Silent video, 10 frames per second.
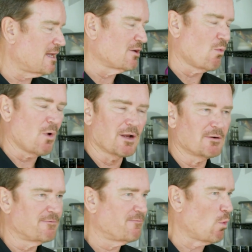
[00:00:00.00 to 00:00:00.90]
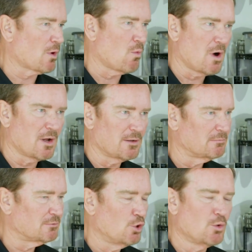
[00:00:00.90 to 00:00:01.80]
10 to 1, 4 to 1,
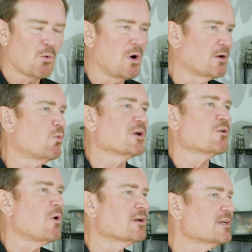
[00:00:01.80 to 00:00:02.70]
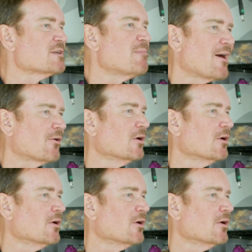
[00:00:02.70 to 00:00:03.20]
2 to 1, 1 to 1, doesn't matter.